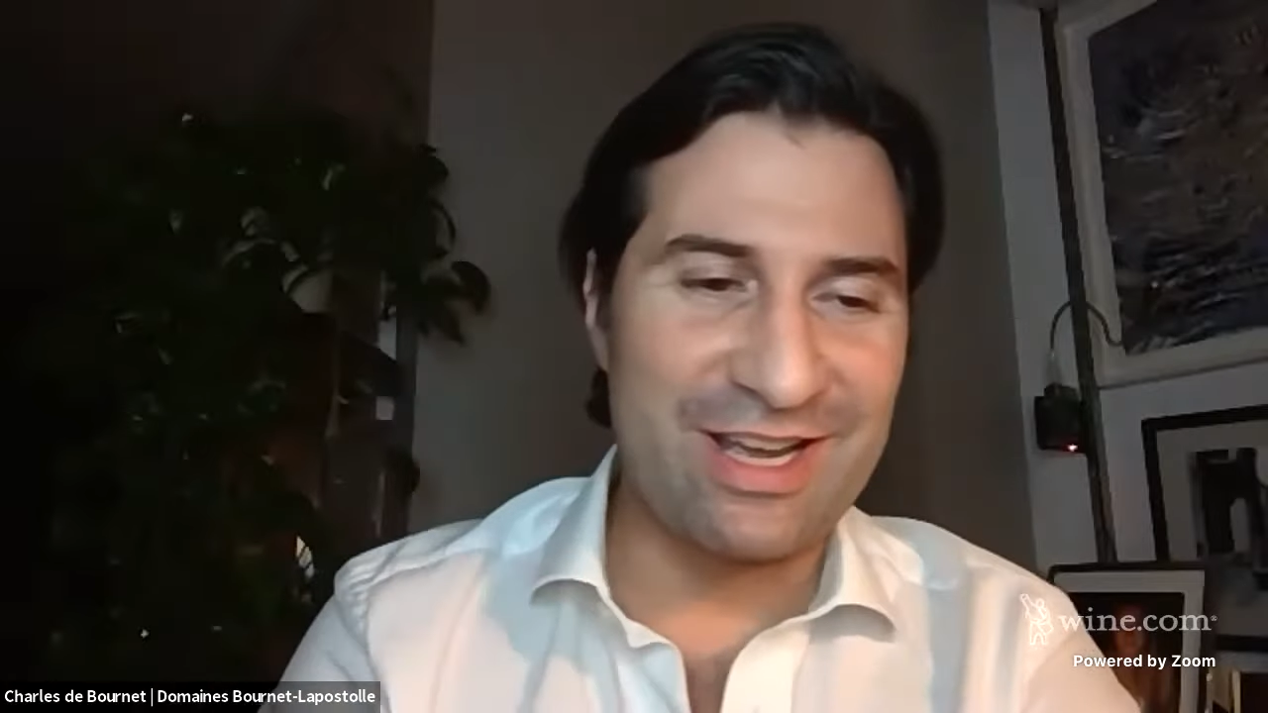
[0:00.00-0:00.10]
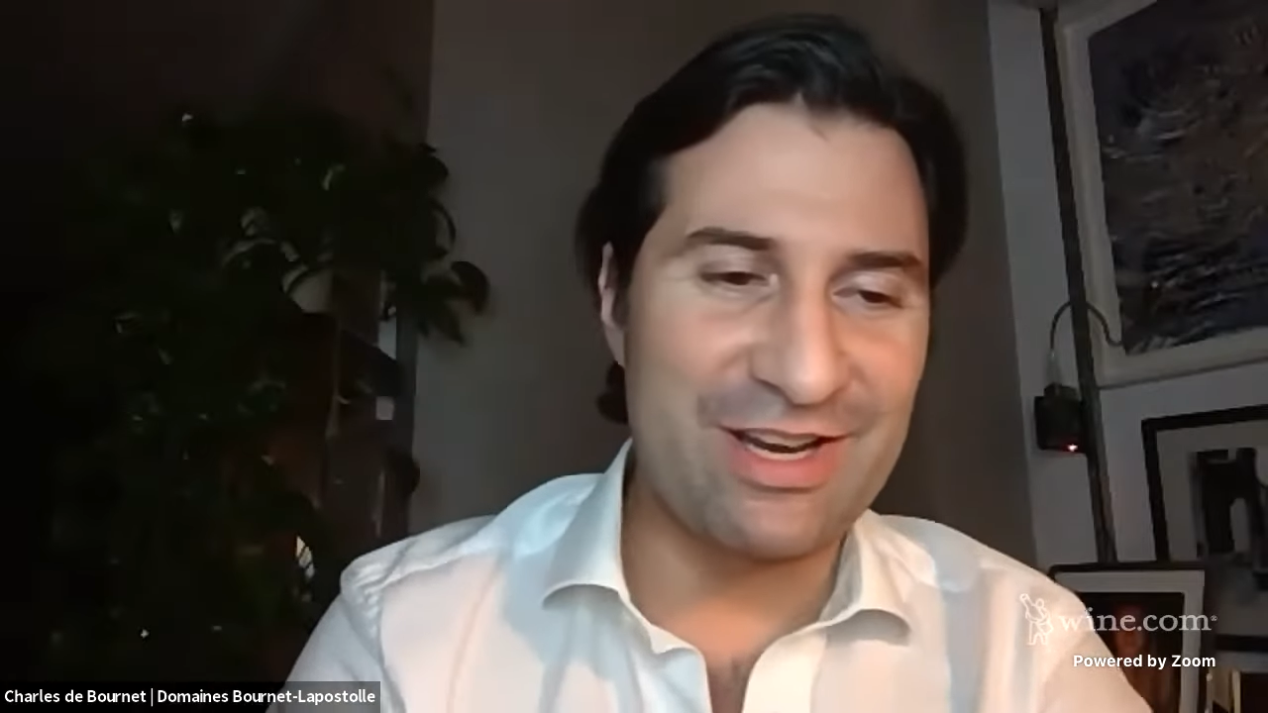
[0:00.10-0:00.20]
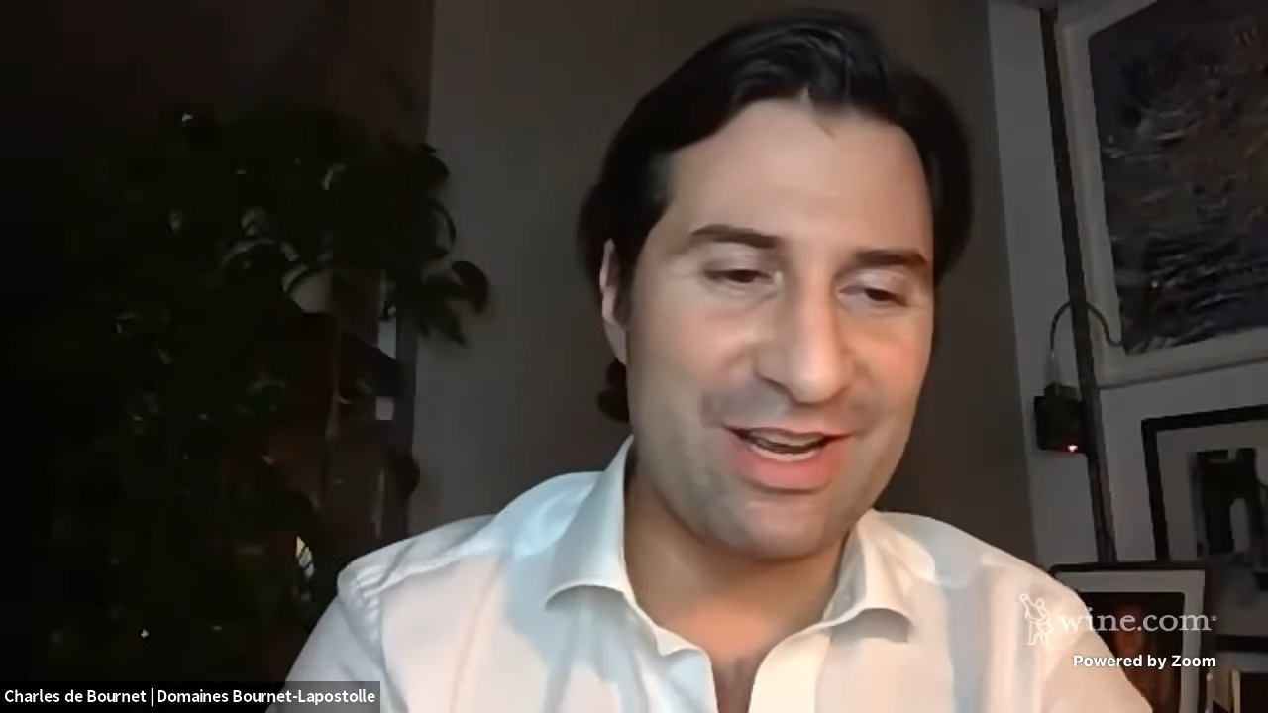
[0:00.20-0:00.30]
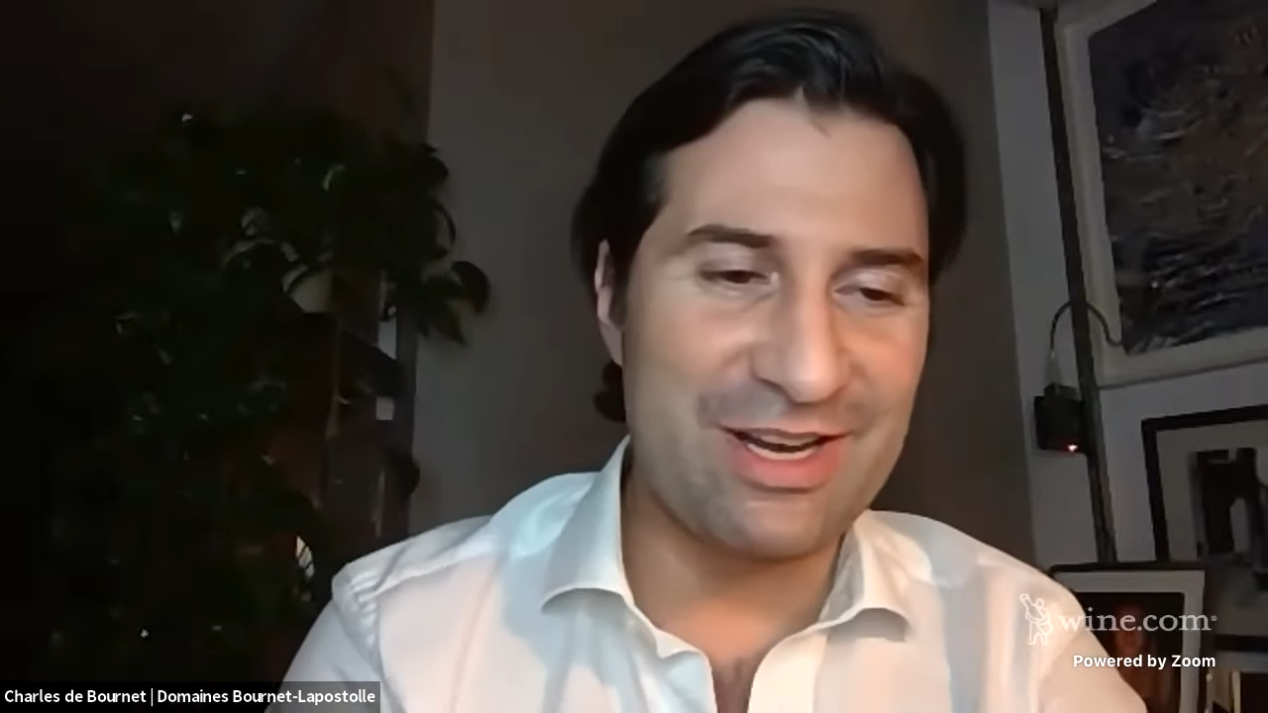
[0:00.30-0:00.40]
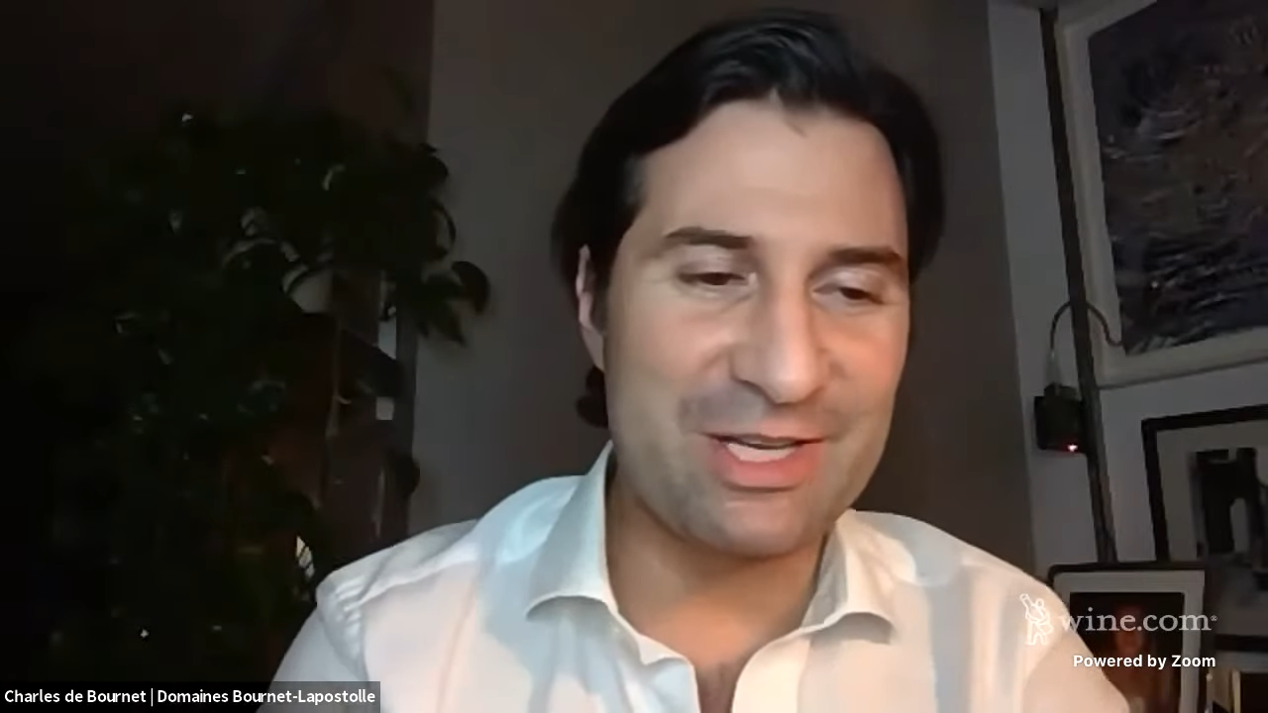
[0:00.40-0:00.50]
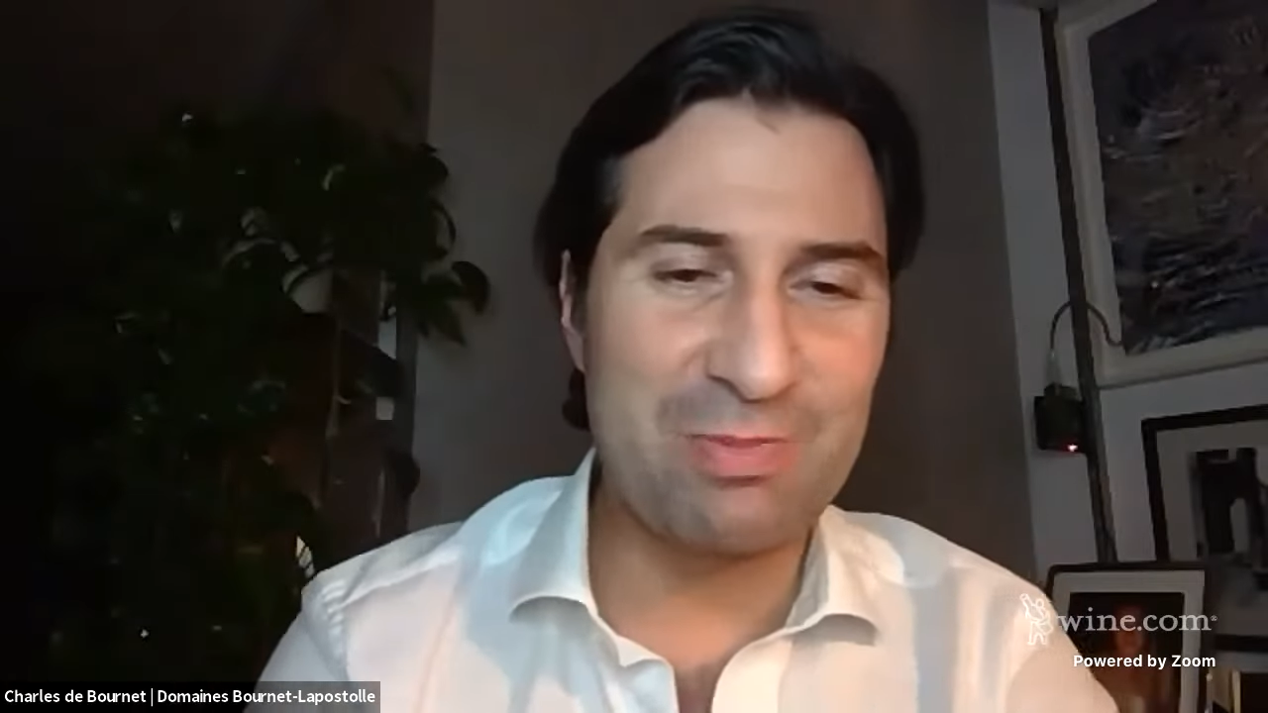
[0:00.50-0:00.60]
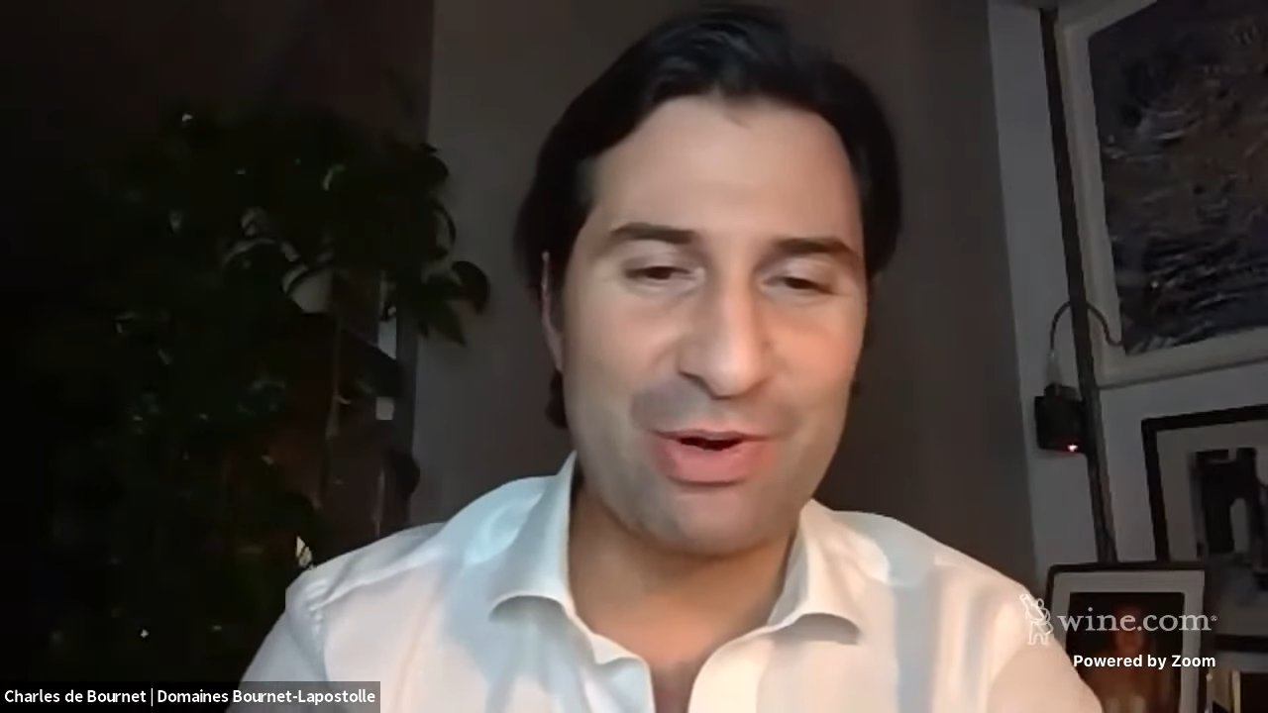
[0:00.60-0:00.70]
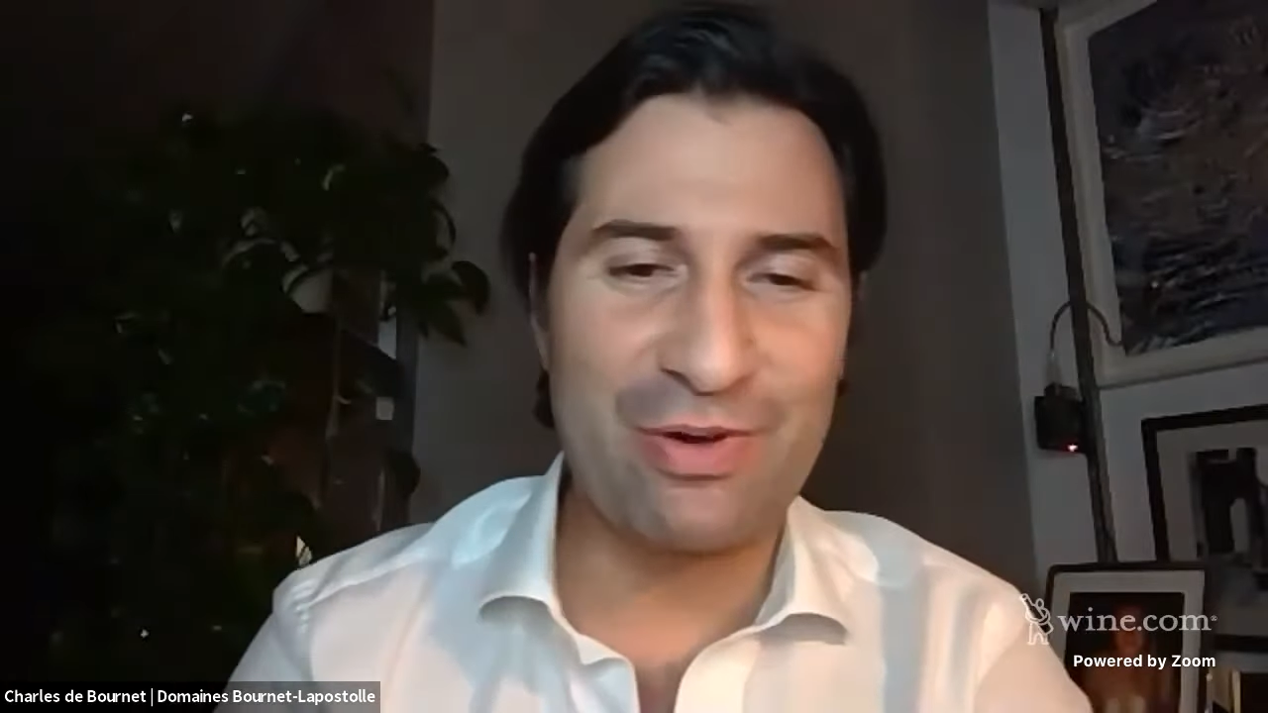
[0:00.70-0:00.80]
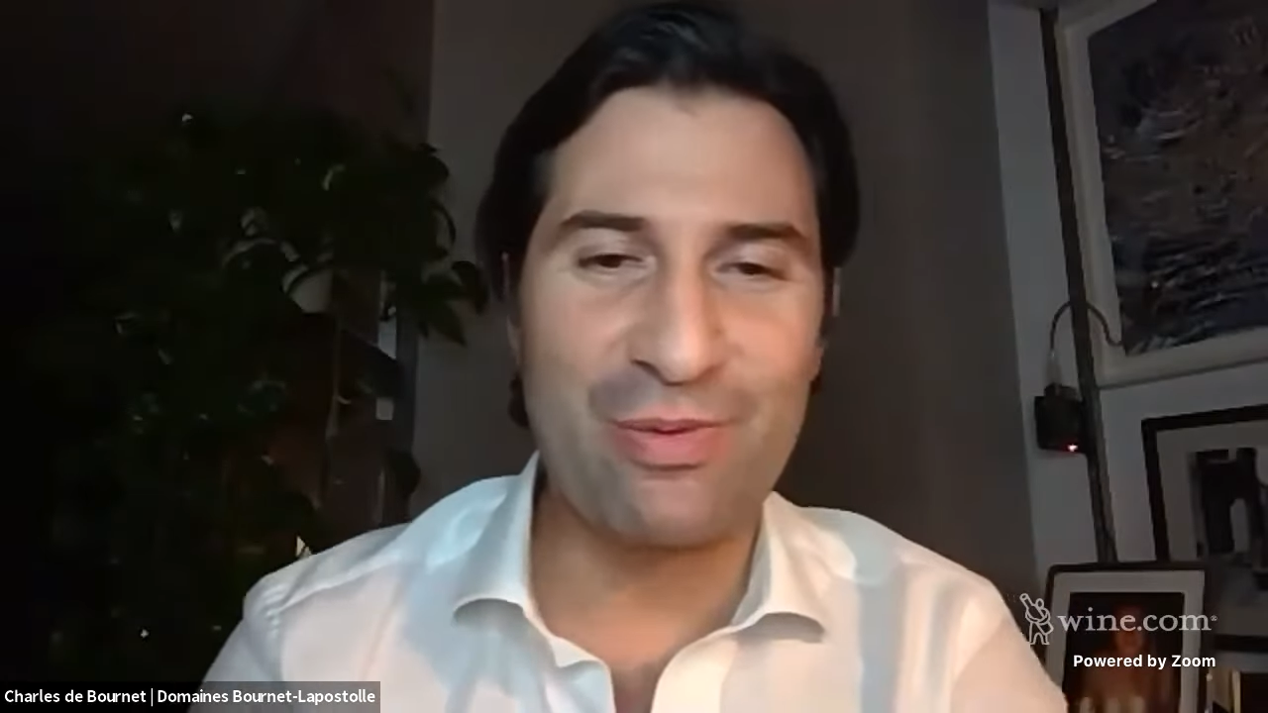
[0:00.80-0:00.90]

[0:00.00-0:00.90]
in this part